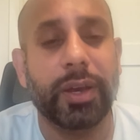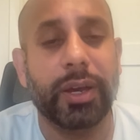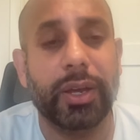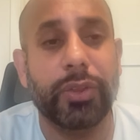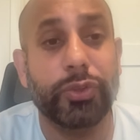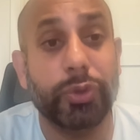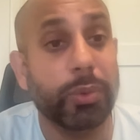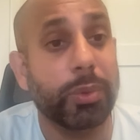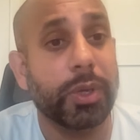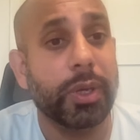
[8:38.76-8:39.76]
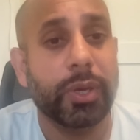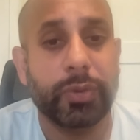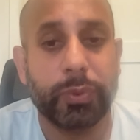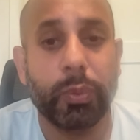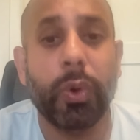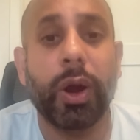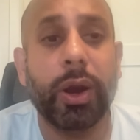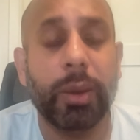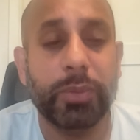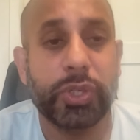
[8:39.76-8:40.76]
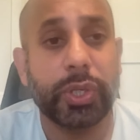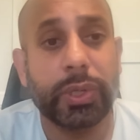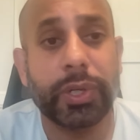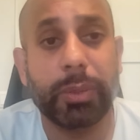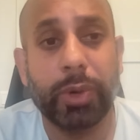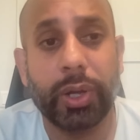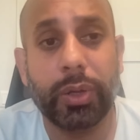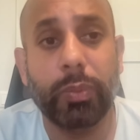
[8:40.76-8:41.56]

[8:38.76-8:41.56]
the two. Through our machine learning model,